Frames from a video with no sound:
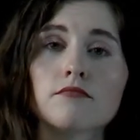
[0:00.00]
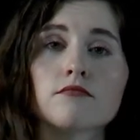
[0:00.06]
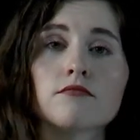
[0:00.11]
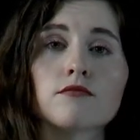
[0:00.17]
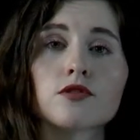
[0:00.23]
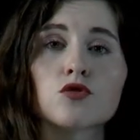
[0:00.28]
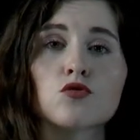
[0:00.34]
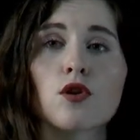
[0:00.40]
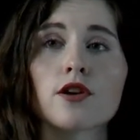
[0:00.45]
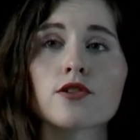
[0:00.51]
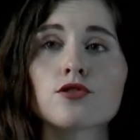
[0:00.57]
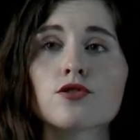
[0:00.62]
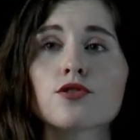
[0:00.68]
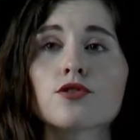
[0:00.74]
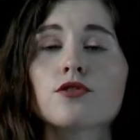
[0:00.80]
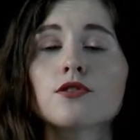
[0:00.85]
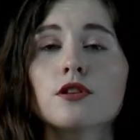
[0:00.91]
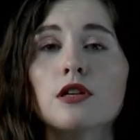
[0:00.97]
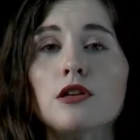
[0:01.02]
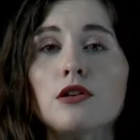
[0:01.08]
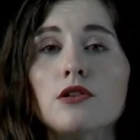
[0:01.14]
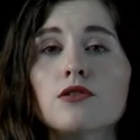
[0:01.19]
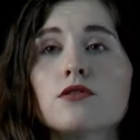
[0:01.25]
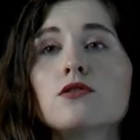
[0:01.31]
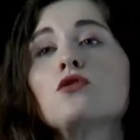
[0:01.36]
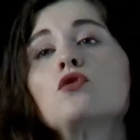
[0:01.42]
structures
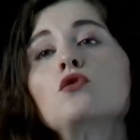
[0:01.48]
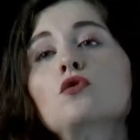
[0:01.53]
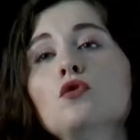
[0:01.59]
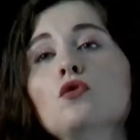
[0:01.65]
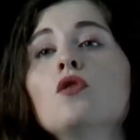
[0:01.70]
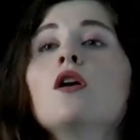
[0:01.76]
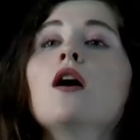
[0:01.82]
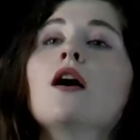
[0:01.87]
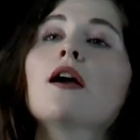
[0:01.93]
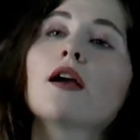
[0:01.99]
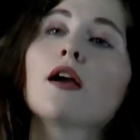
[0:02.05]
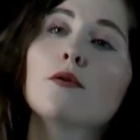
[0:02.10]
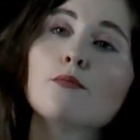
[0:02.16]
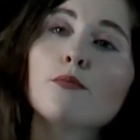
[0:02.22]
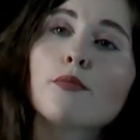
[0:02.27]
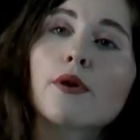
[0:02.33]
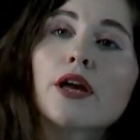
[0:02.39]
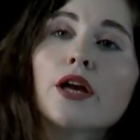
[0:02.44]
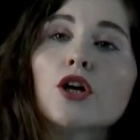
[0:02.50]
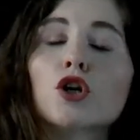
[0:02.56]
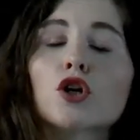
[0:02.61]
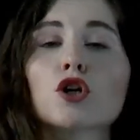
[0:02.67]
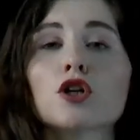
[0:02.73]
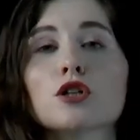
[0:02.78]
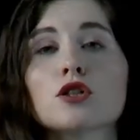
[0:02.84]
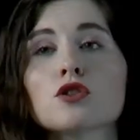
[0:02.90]
used to
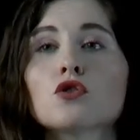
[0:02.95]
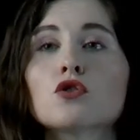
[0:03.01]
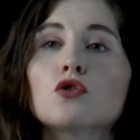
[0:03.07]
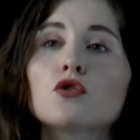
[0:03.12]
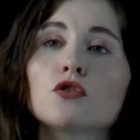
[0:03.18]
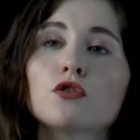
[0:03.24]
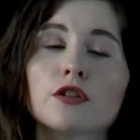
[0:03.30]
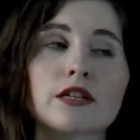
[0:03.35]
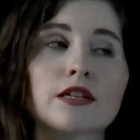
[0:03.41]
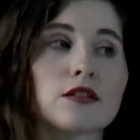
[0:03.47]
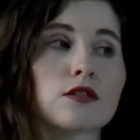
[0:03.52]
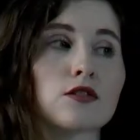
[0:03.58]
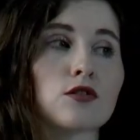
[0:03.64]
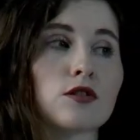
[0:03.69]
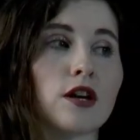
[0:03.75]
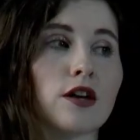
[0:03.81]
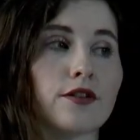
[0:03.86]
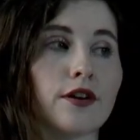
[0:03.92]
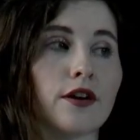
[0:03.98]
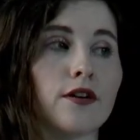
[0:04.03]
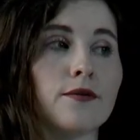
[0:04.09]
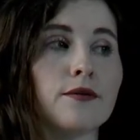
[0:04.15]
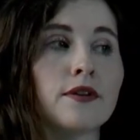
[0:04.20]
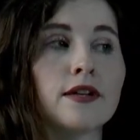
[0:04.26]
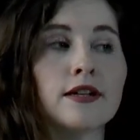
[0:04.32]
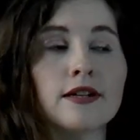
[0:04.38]
compare two things together.
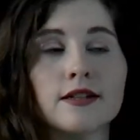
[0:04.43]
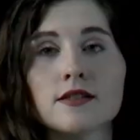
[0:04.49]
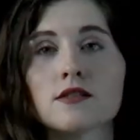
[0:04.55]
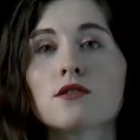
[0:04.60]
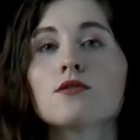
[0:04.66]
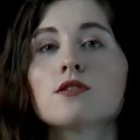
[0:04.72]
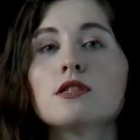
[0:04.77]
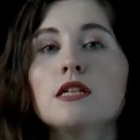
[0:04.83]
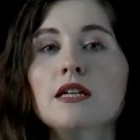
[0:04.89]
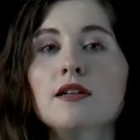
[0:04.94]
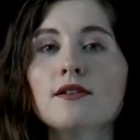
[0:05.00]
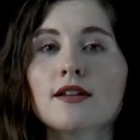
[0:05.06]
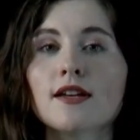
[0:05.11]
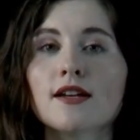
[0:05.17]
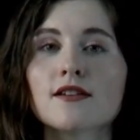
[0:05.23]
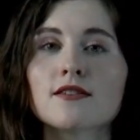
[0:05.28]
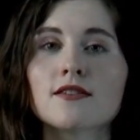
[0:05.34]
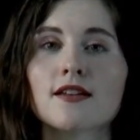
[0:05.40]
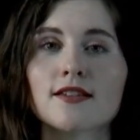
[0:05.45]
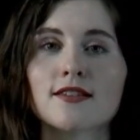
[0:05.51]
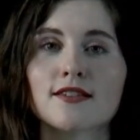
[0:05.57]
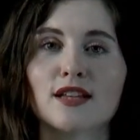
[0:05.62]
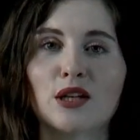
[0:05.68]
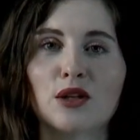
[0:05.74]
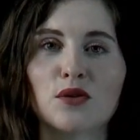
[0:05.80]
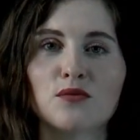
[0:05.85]
So see you next
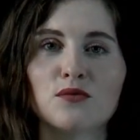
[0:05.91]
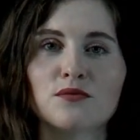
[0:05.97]
lesson.